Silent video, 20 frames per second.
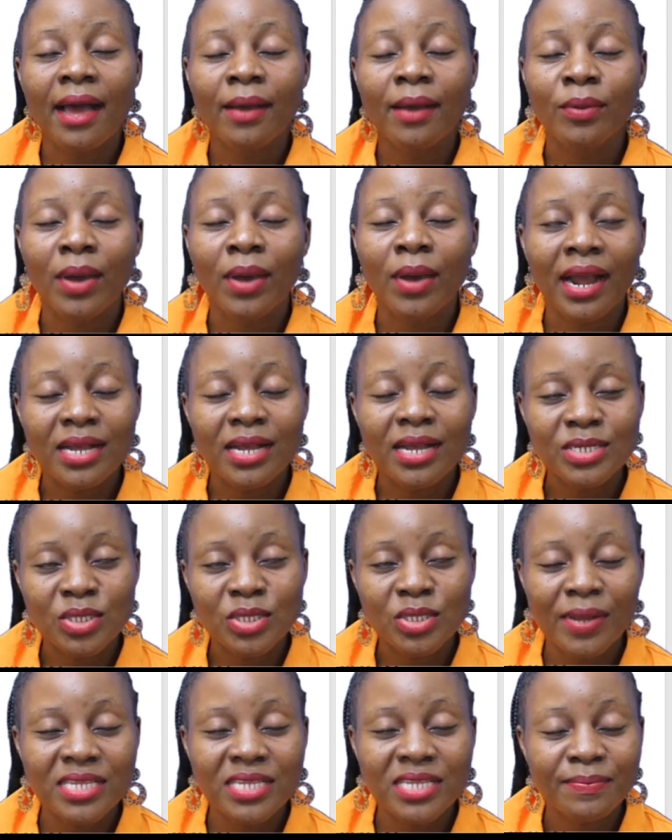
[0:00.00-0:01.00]
your
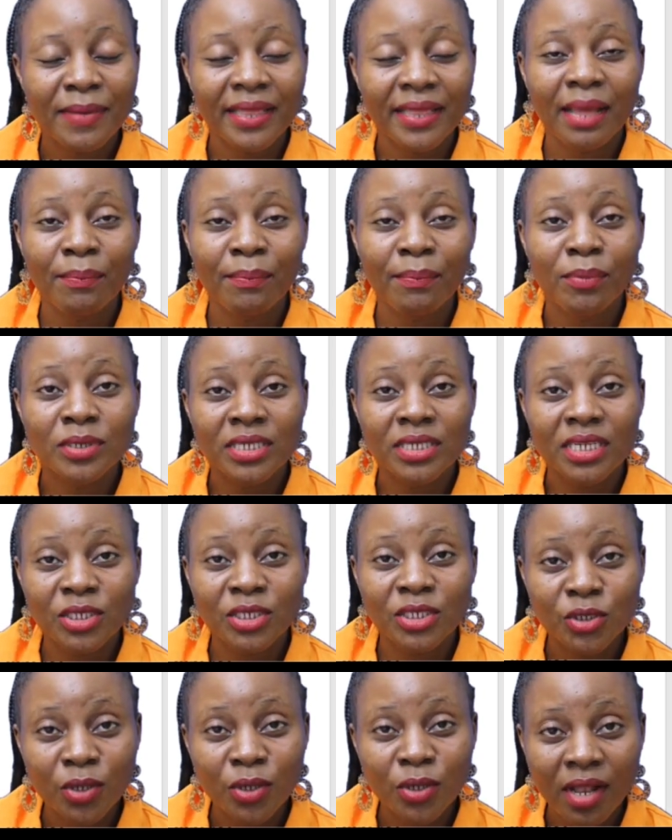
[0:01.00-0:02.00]
customers, but the
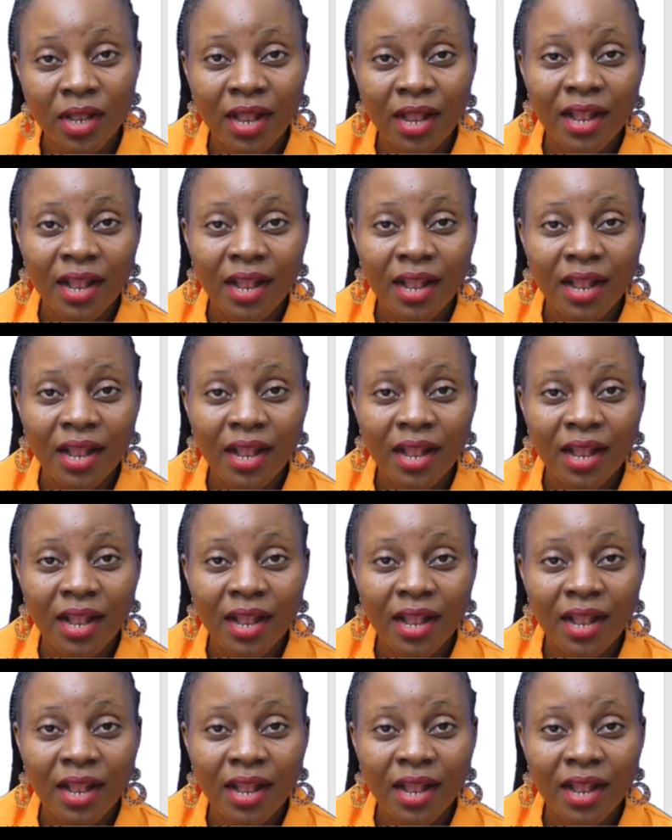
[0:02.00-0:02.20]
potential